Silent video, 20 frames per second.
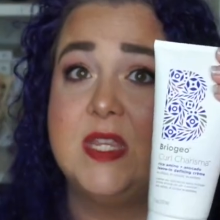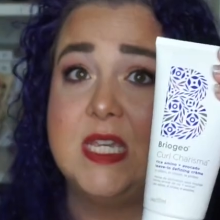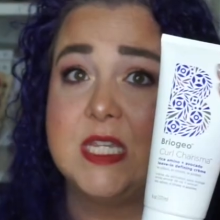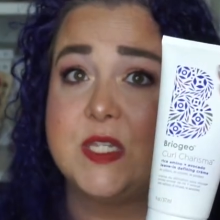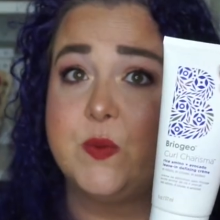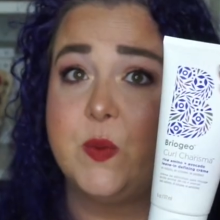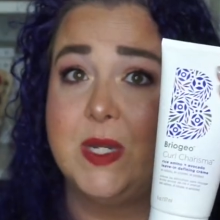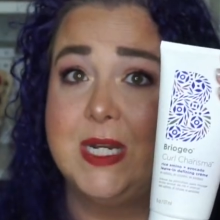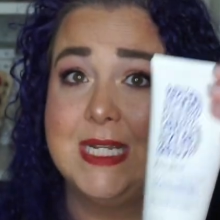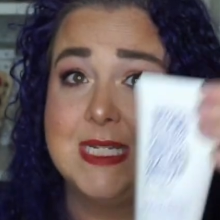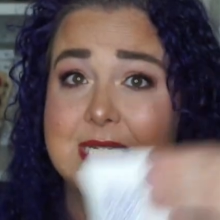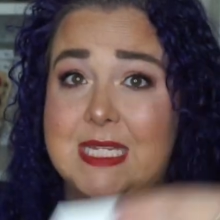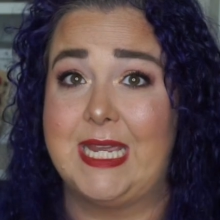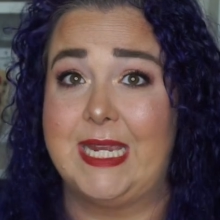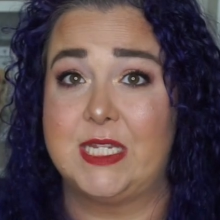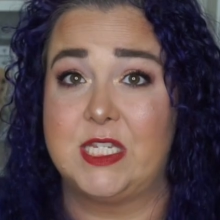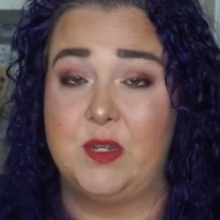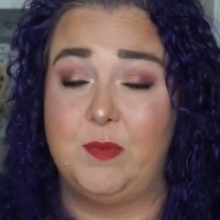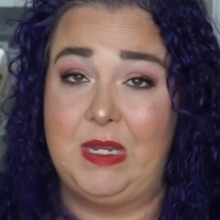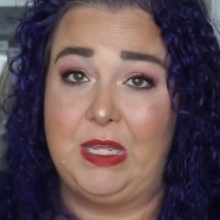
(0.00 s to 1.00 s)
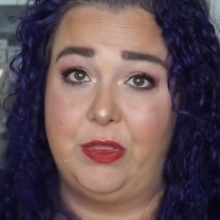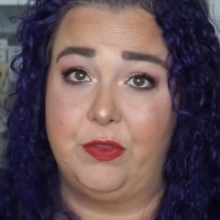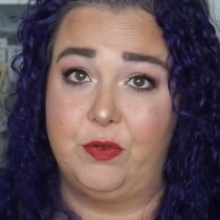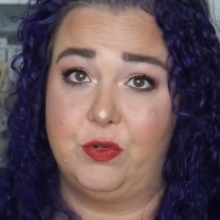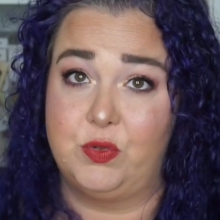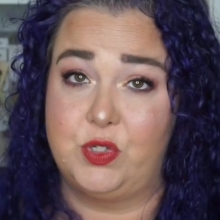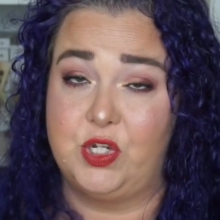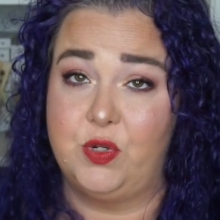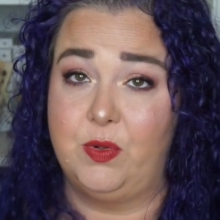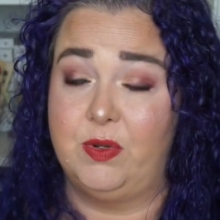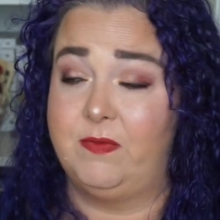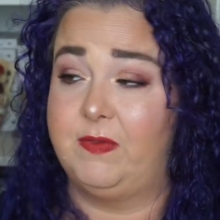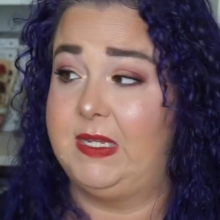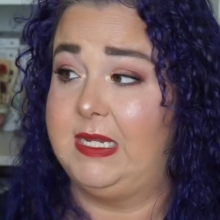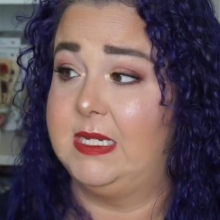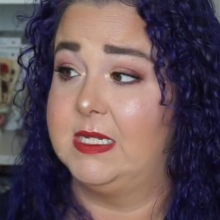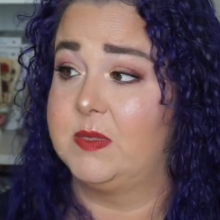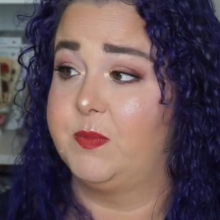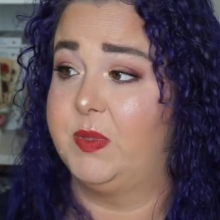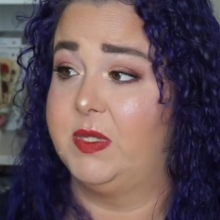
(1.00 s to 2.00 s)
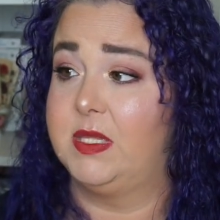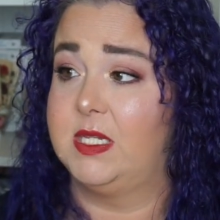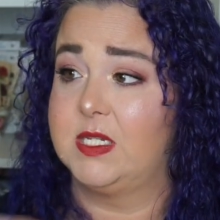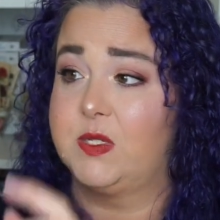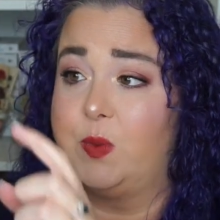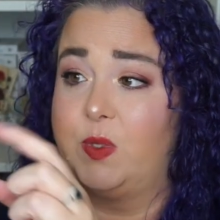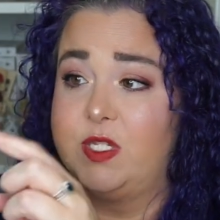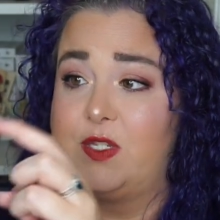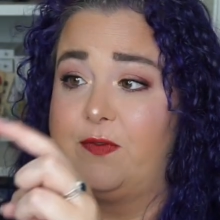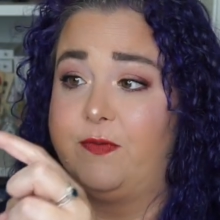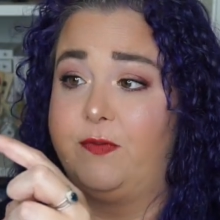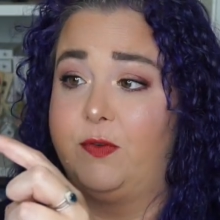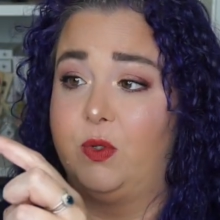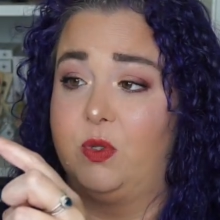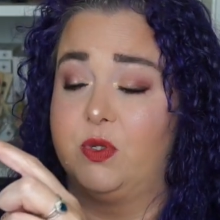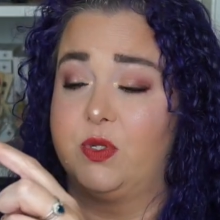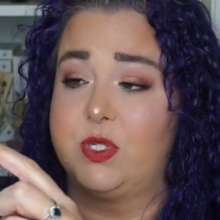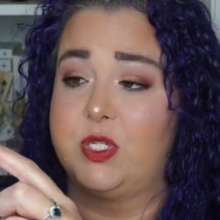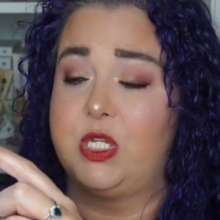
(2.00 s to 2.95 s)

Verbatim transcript: This one has lasted me through two of these, but this one's full.